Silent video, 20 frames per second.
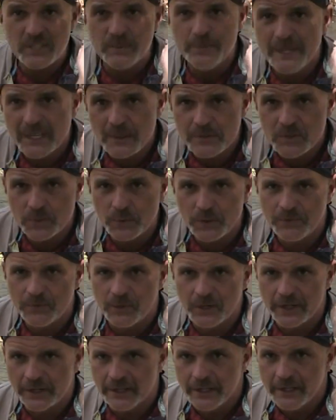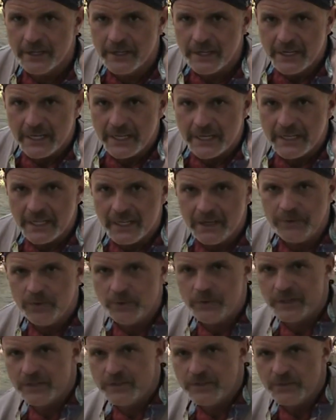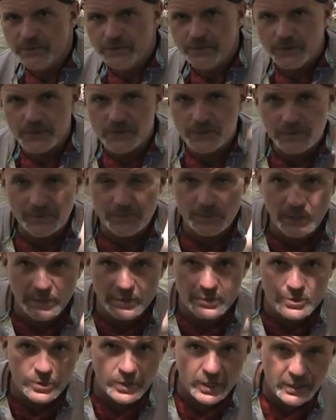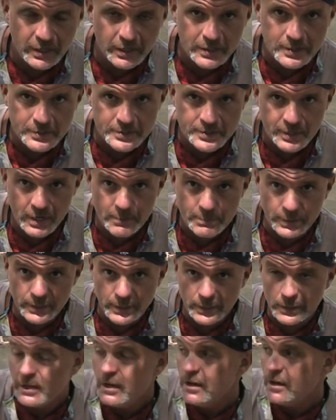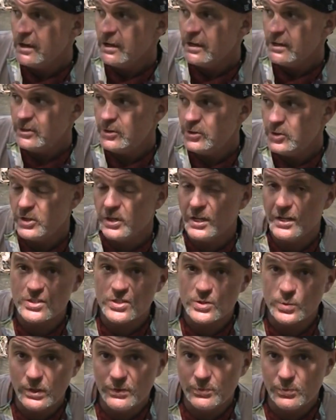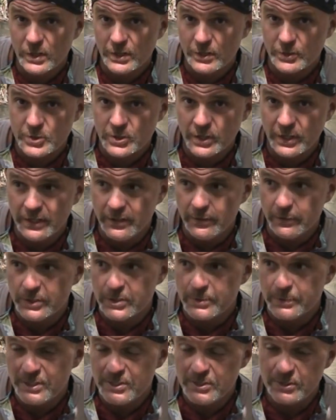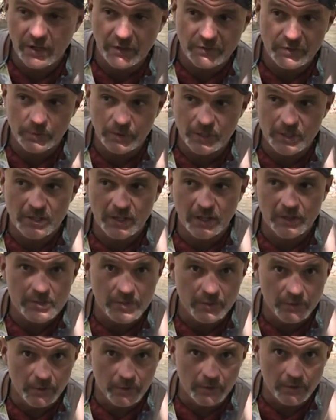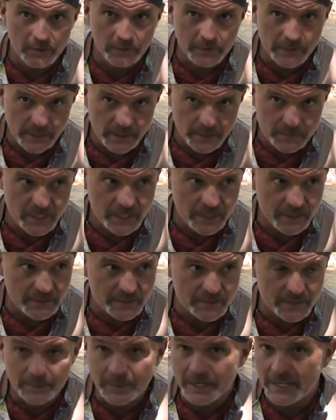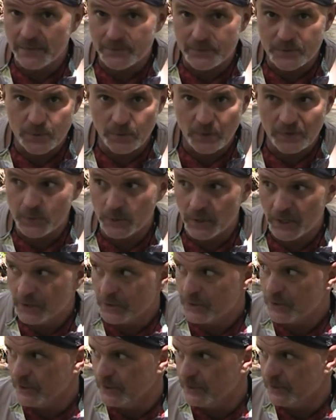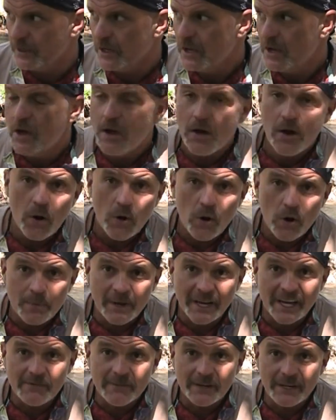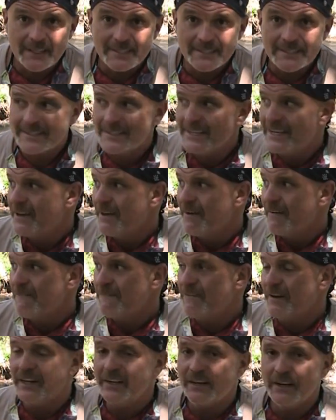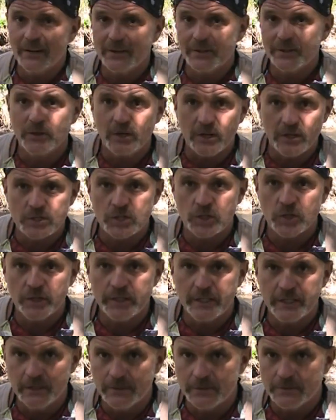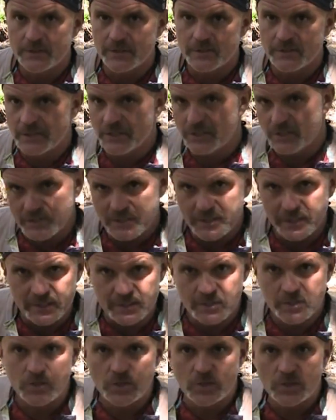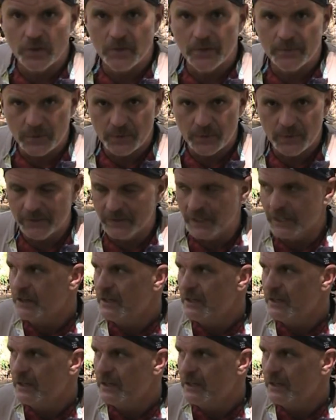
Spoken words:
it becomes swift water, if you want to do full swift water sampling, you should get swift water trained, which means you're going to have to reach out to local EMTs that might have a swift water crew. Or my advice, find other alternatives such as this to show them the river.